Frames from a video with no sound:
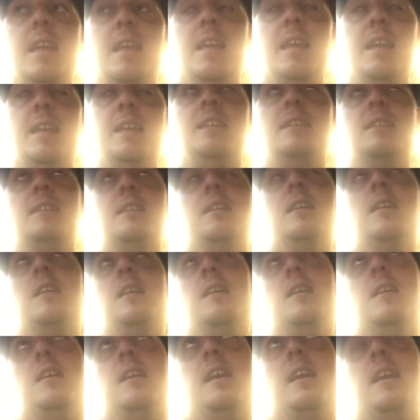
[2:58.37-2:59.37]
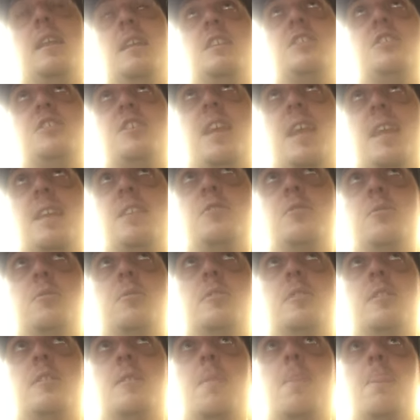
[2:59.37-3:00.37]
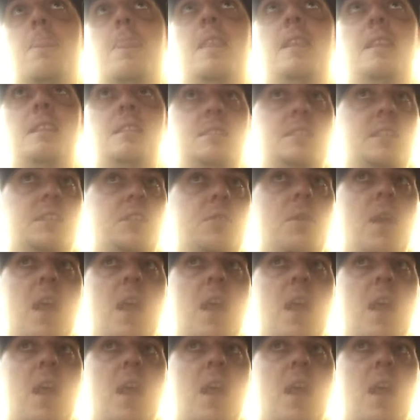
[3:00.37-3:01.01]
in a change order, let's say you